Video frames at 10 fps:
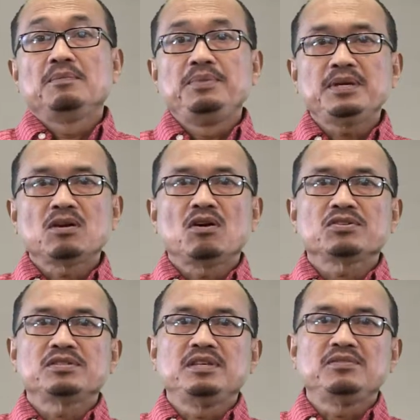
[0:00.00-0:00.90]

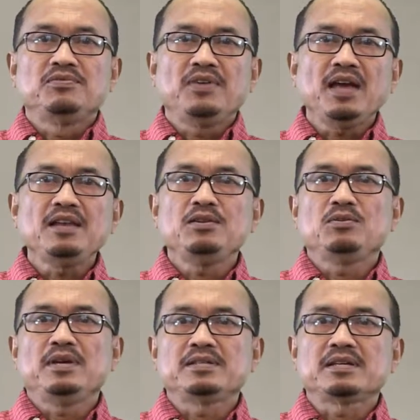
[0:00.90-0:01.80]
Because this
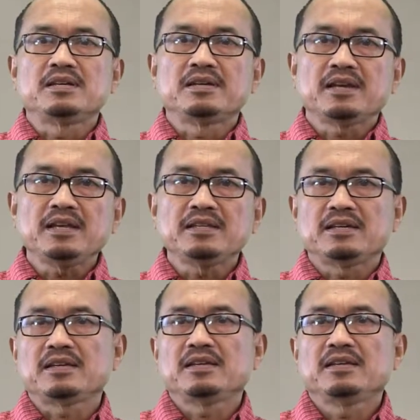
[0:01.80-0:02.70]
value is
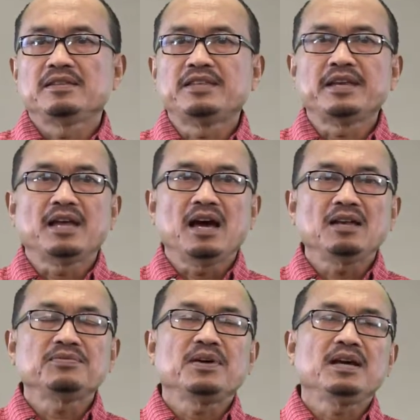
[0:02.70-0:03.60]
greater than
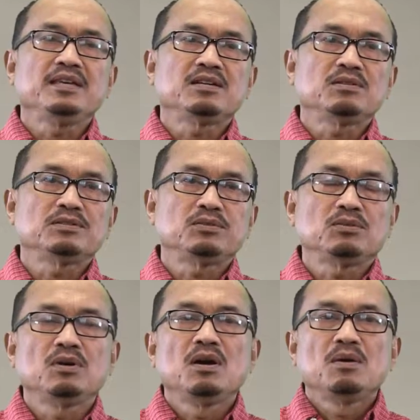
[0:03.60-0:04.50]
alpha equal
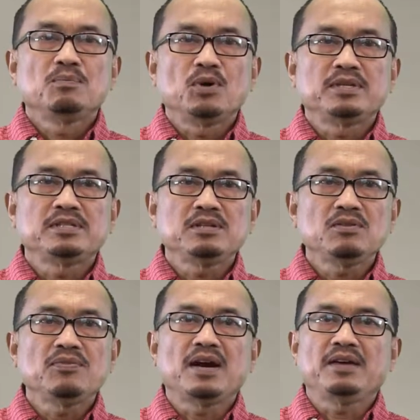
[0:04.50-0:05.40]
to
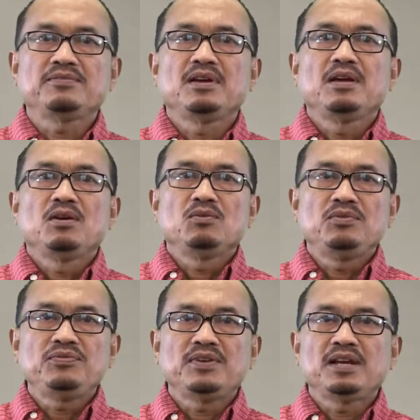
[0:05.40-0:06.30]
0.05,
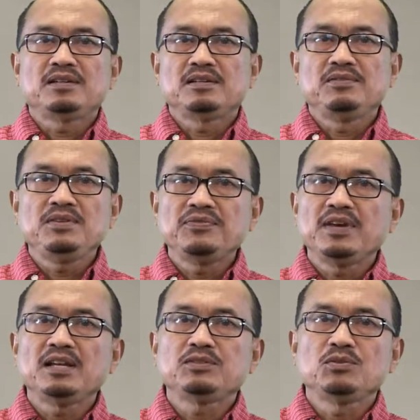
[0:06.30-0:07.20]
we
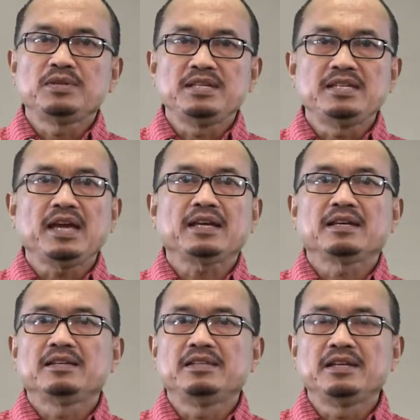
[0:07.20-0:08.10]
fail to reject
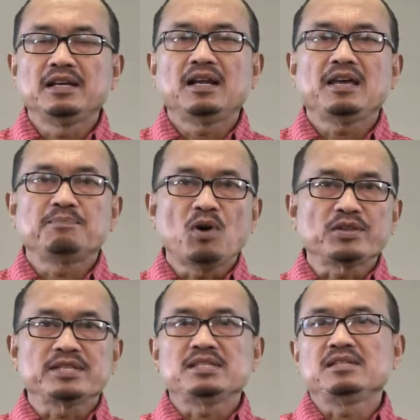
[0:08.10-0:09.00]
the null
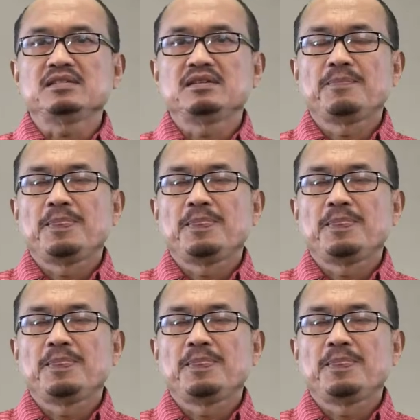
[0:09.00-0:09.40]
hypothesis,